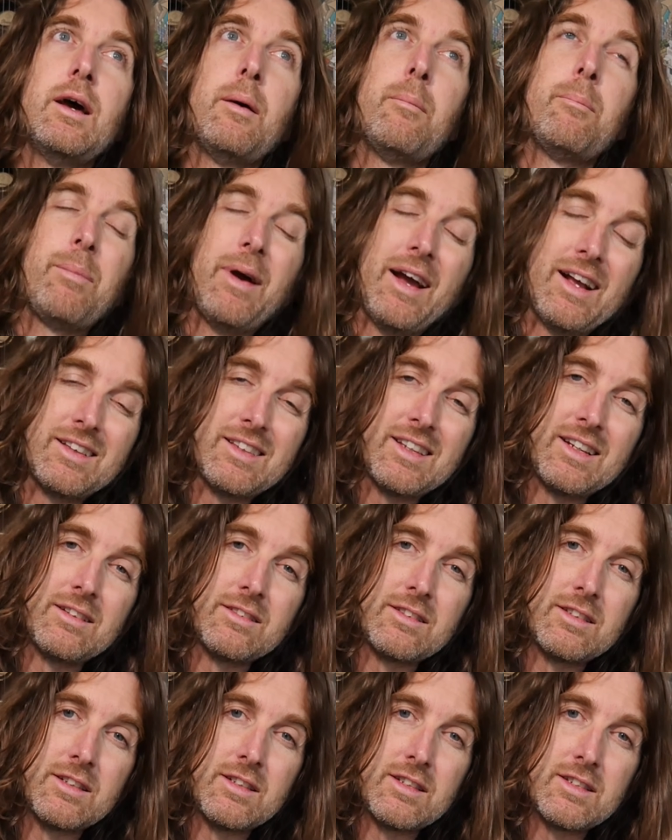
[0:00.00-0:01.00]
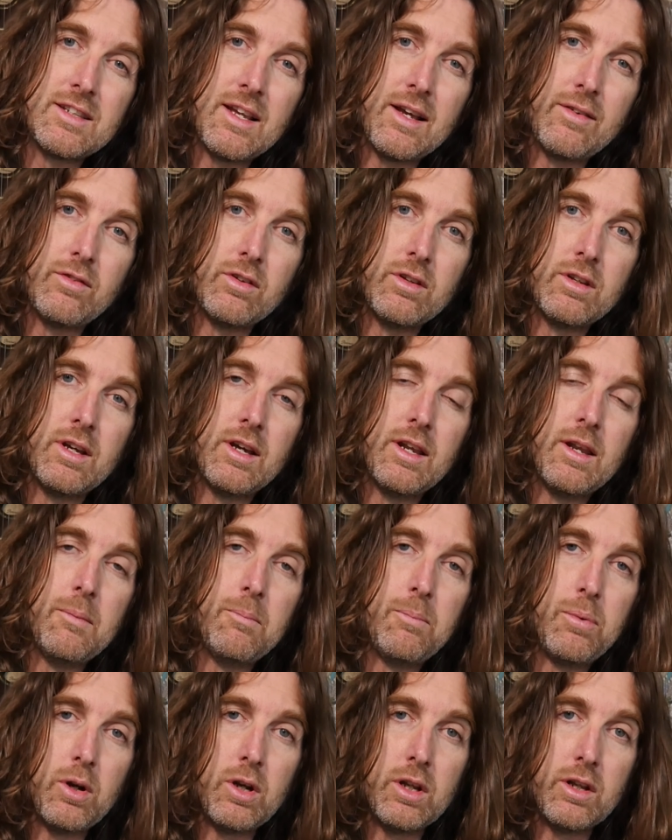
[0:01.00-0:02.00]
back down to the 7, and then
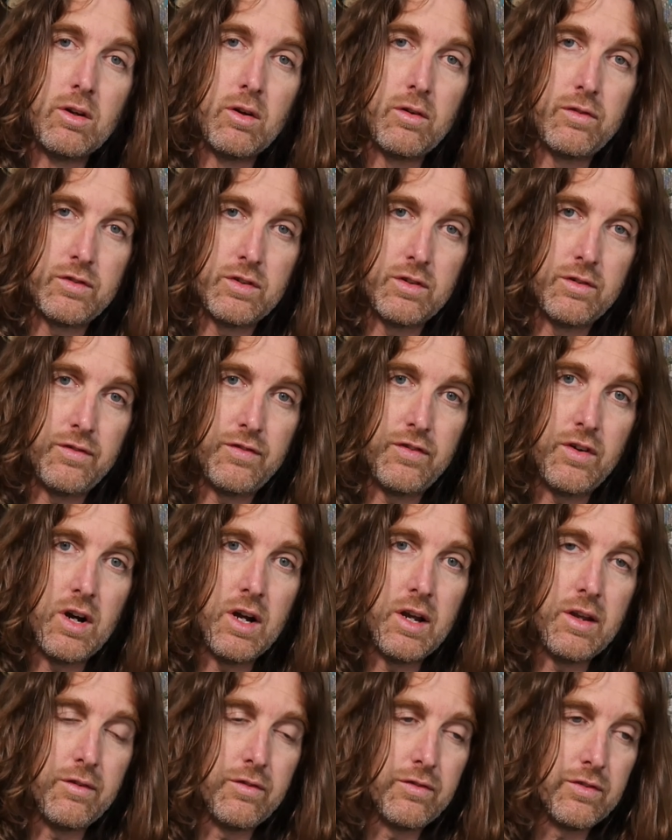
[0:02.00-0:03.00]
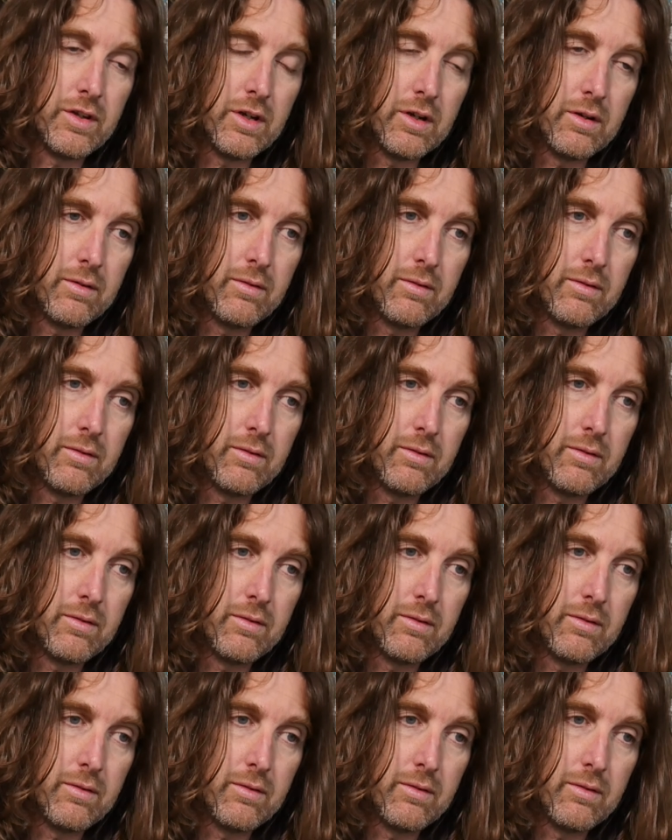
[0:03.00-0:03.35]
pulling off to the 5. So